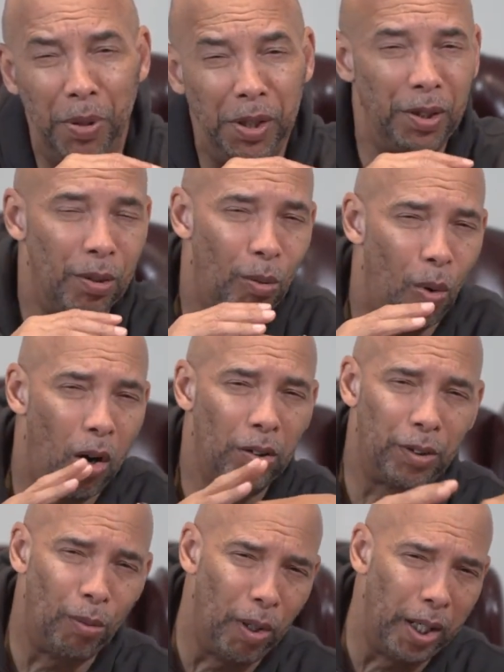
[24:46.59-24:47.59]
Peter
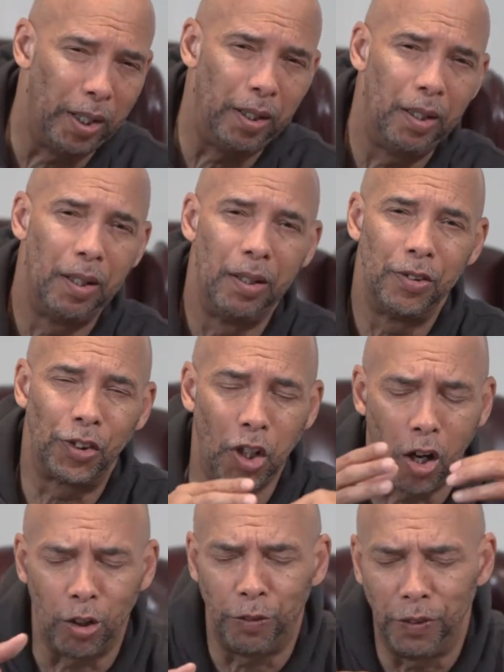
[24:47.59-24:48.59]
walked away
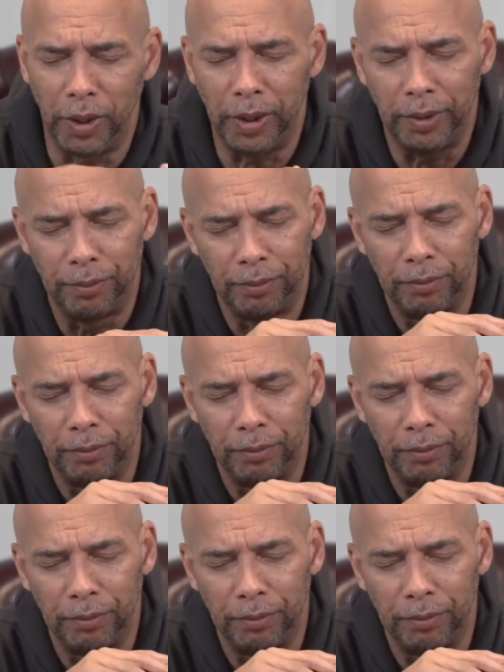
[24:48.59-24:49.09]
sorrowfully.